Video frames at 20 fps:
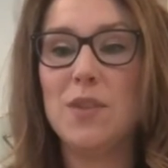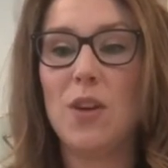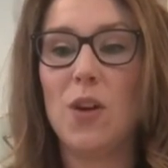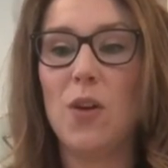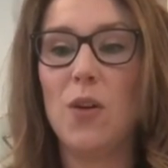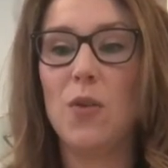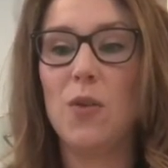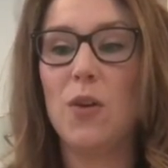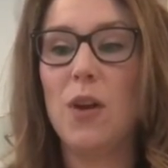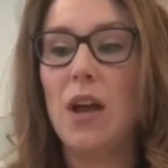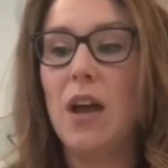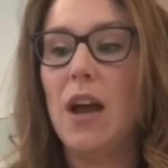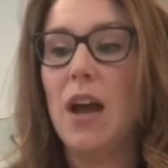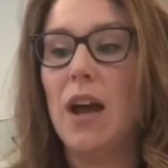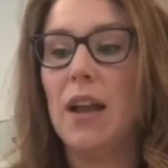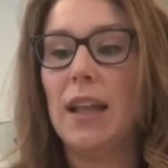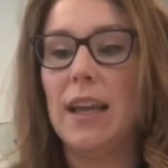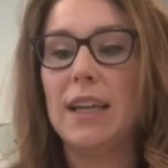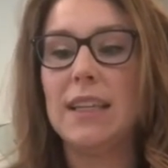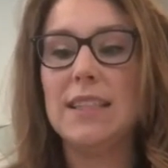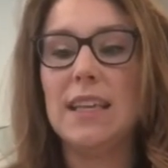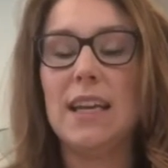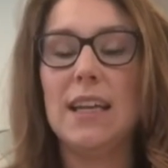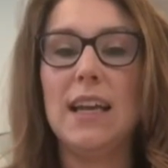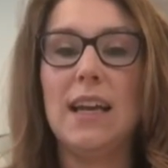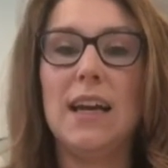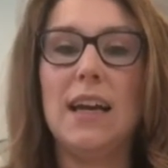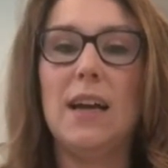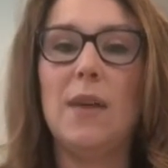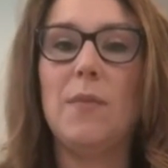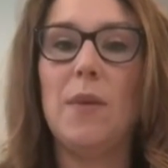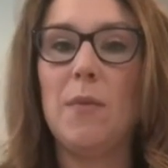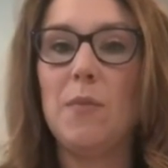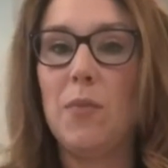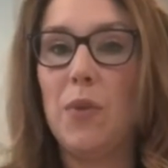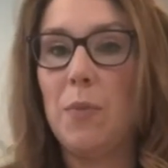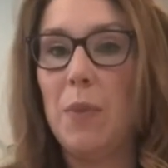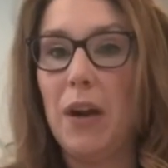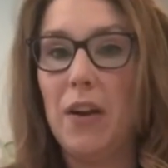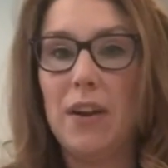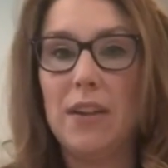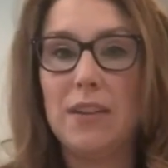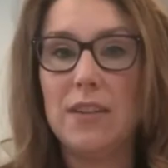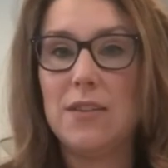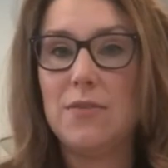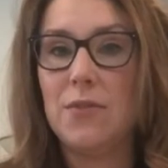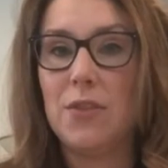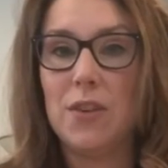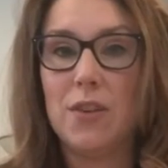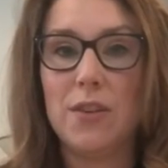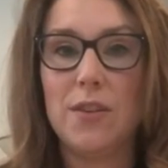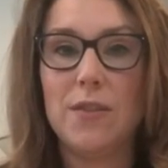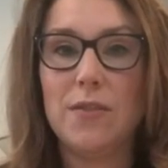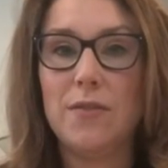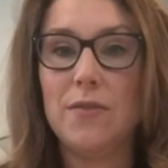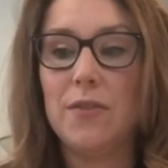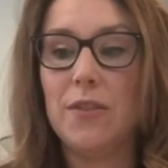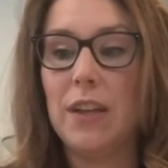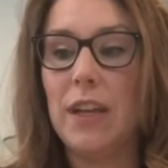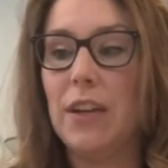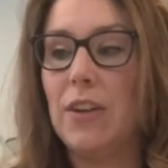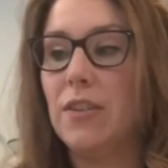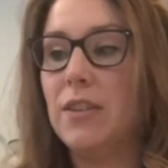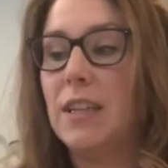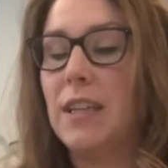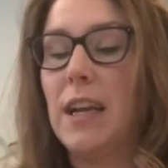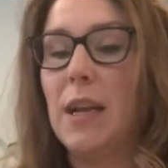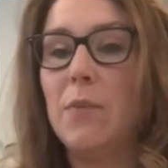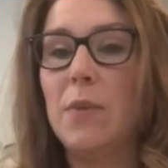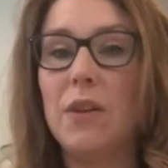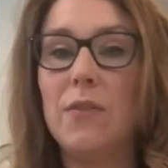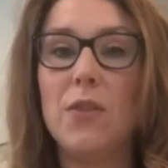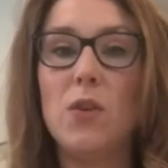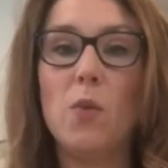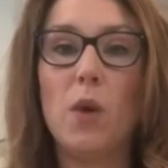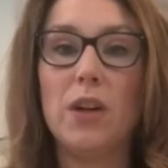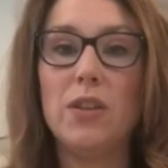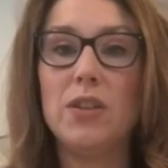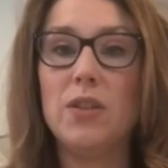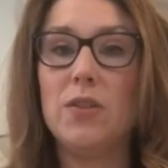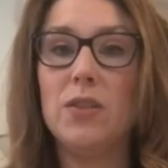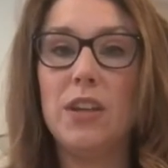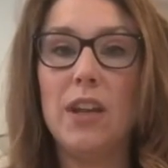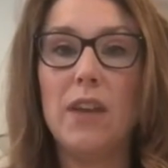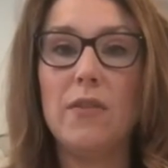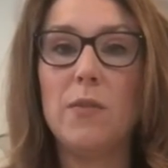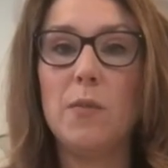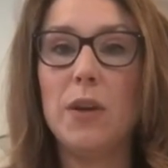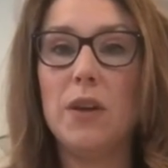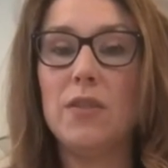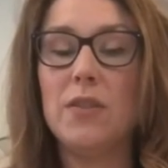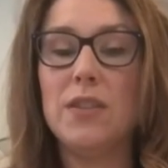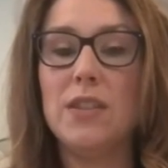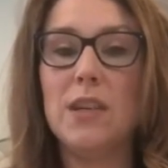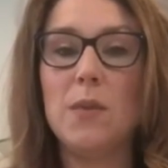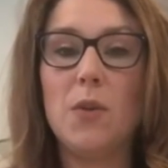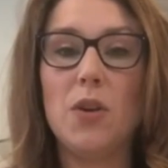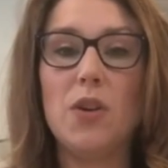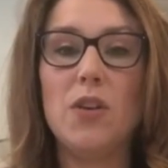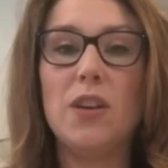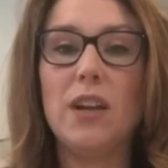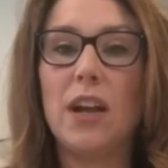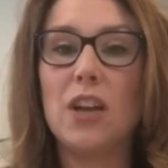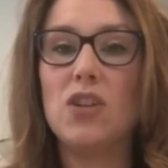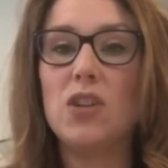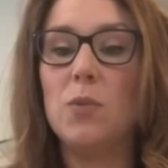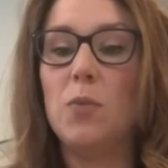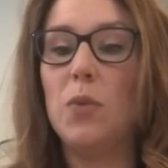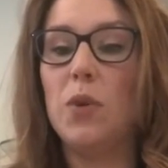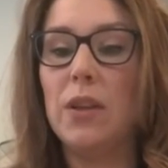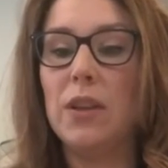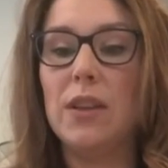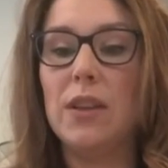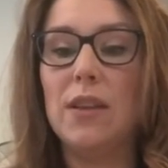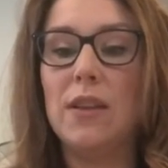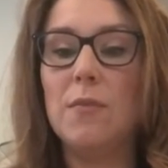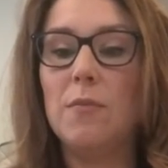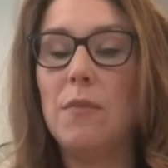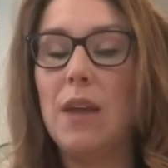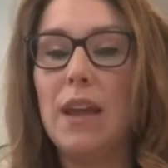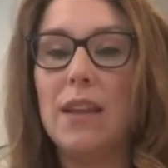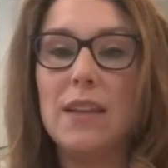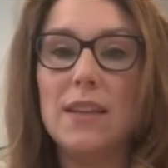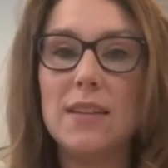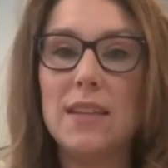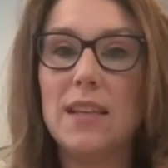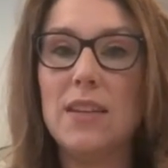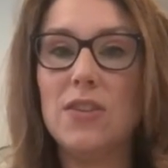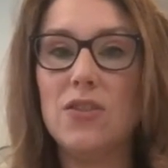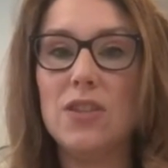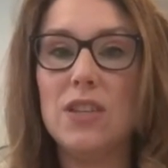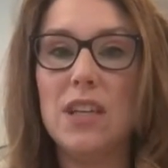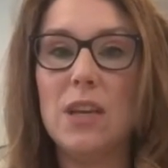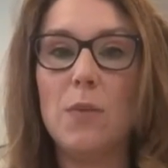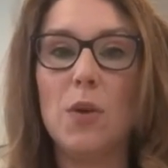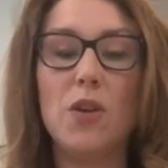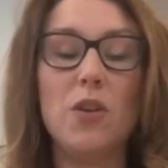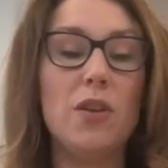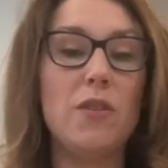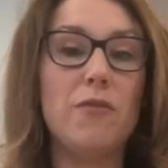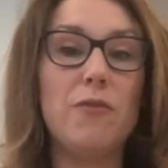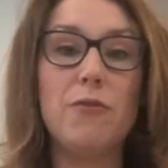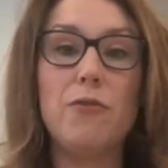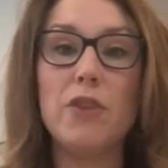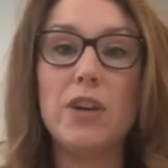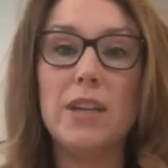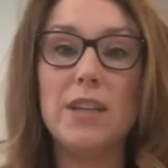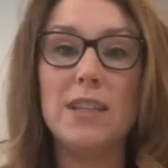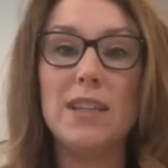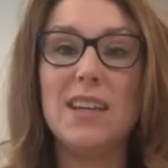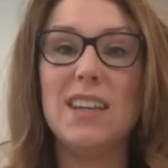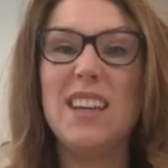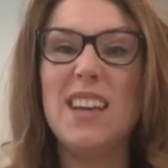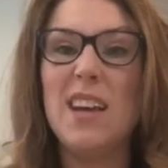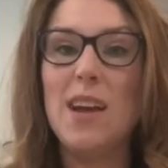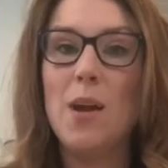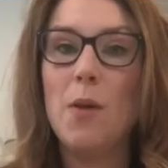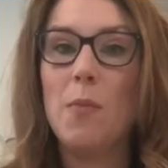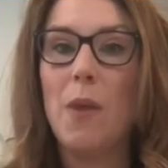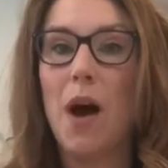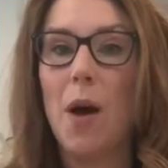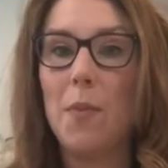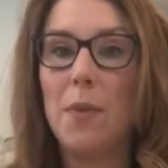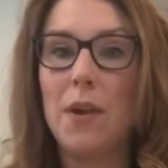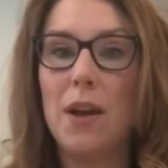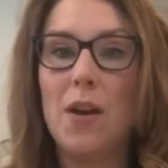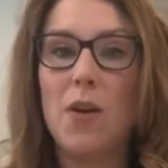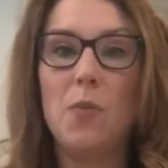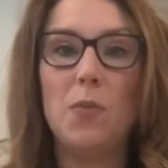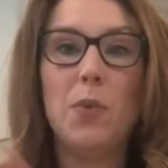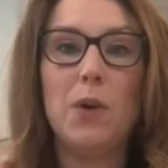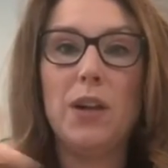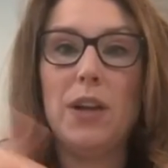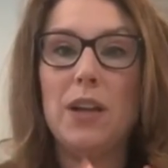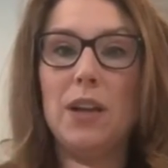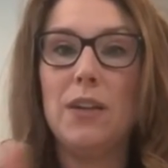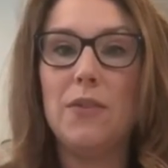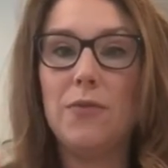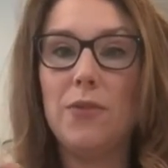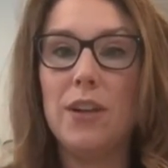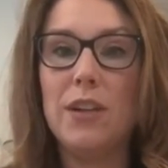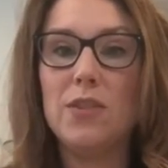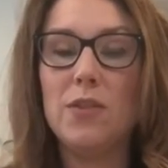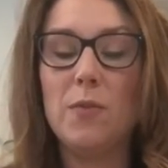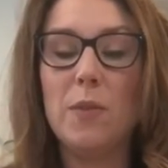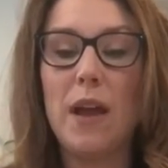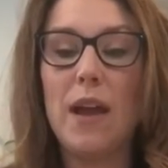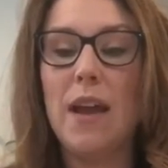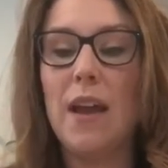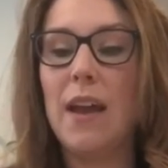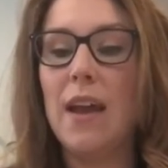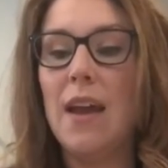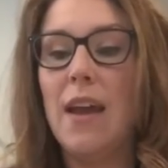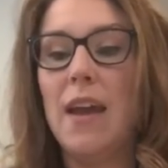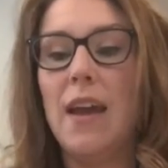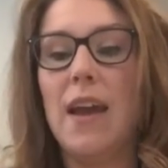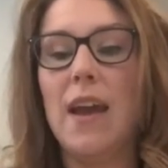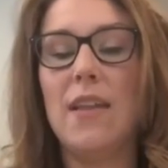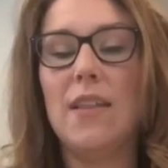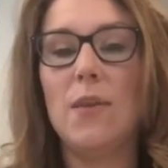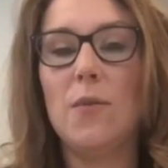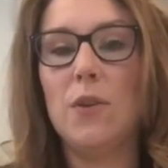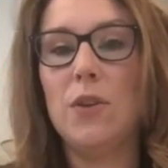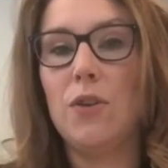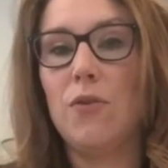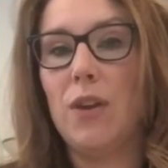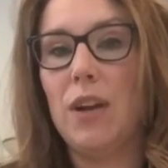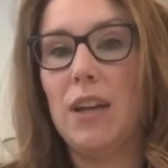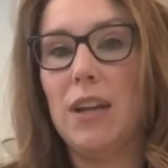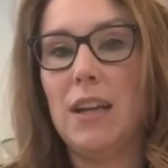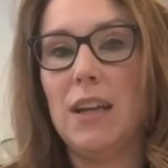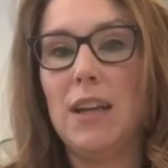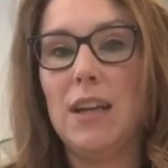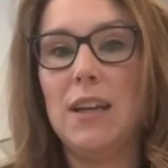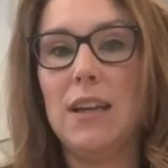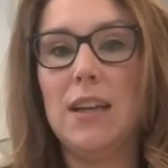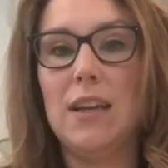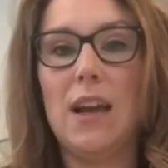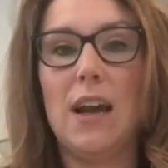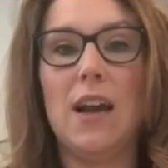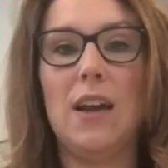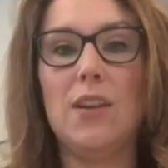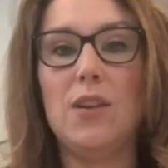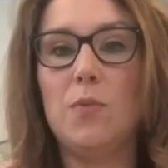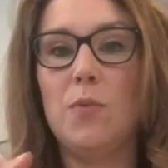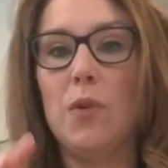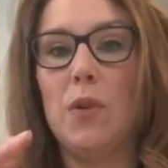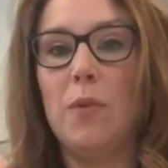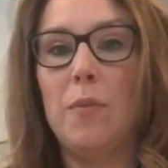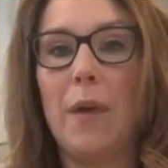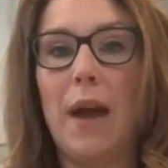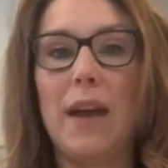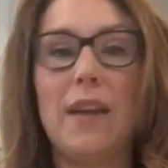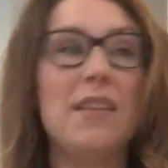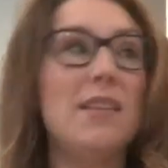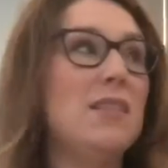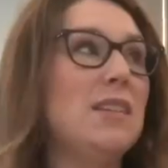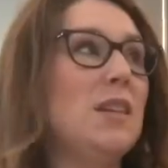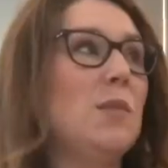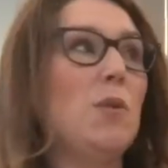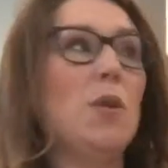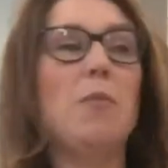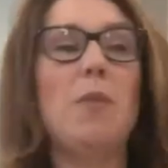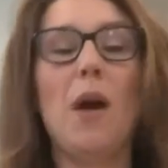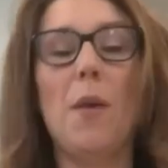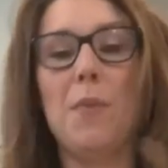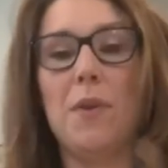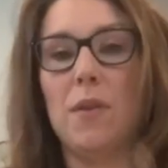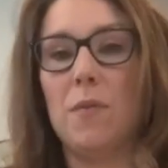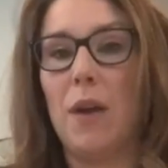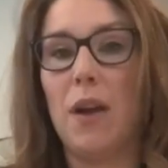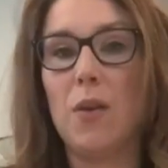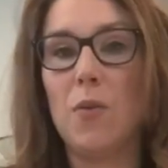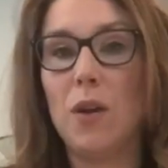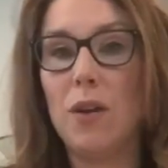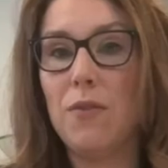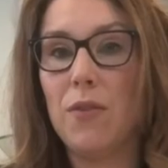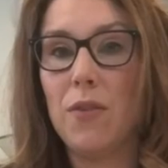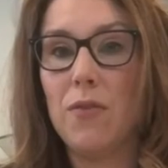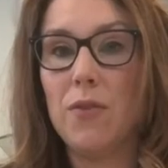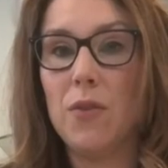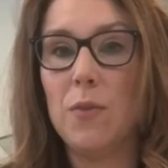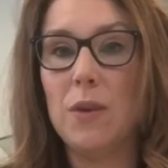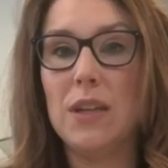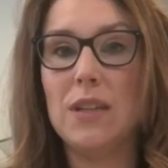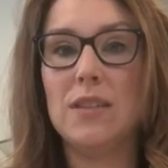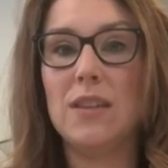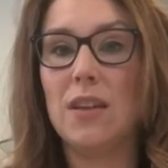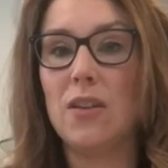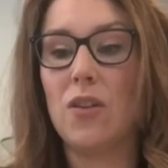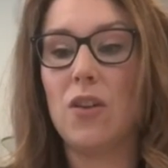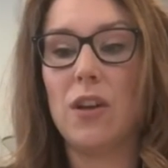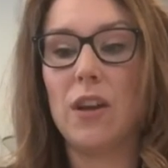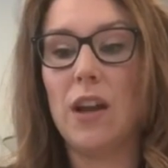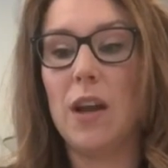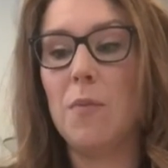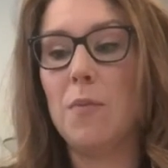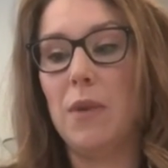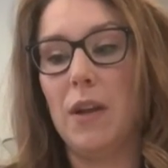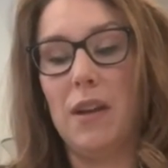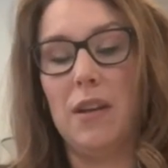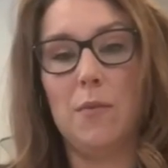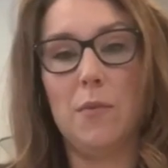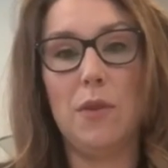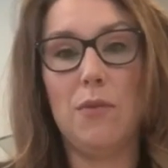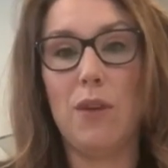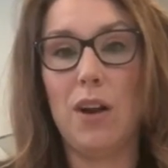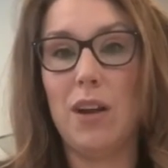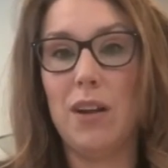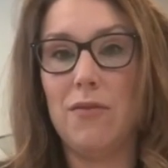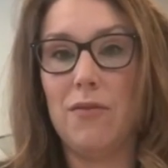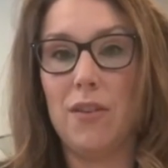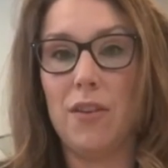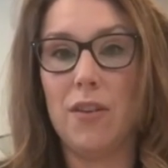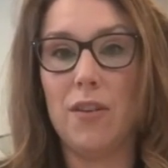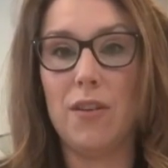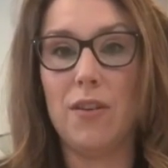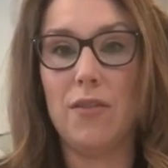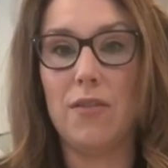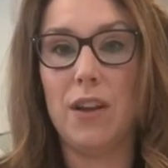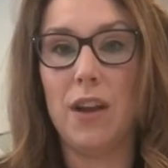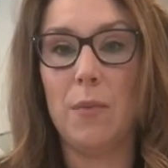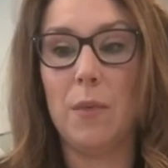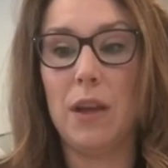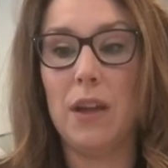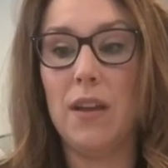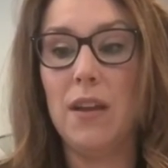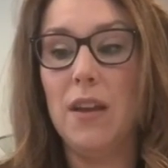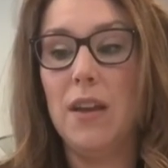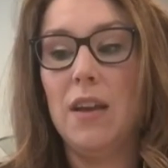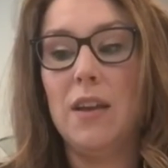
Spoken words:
So like I said, I'm preparing this for later tonight, but if you want to and you have the bigger steamer, you could actually make this in your steamer. You can freeze it, pop it out, put it in a freezer bag, and then when you're ready to eat it, you can put it back in the steamer and pop it in the microwave for a few minutes and cook it up and it'll be ready for your family.